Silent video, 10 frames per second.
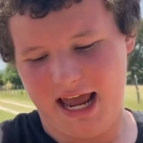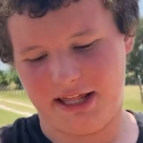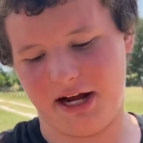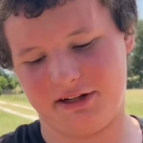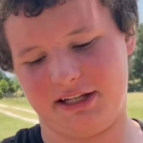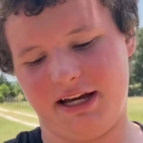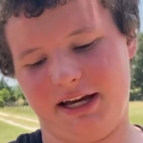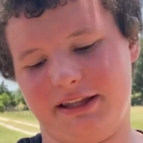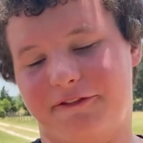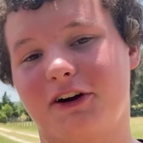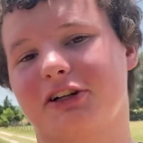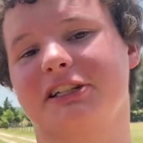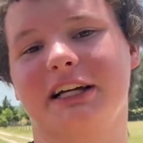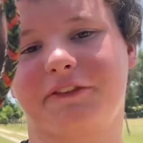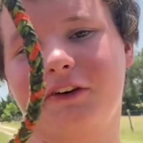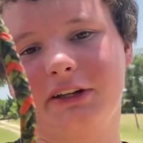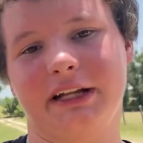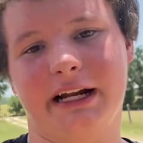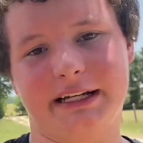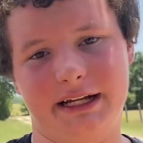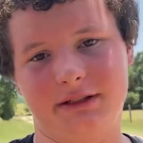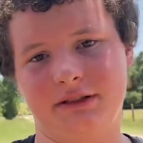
there's the first 6 foot that I did.